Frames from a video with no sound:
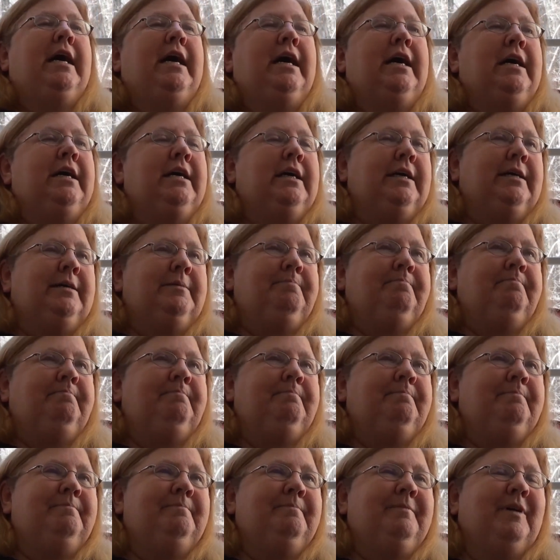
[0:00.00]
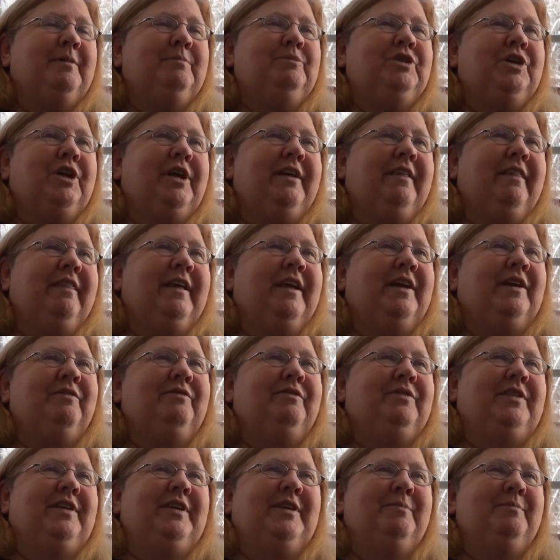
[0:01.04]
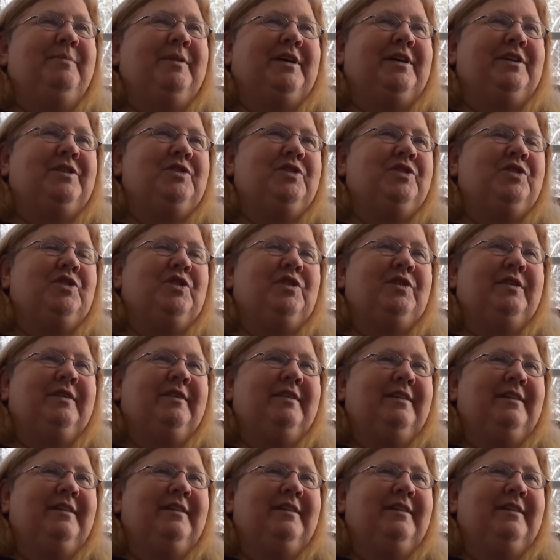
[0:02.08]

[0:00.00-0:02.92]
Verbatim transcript: Um, I'm trying to think of tidbits.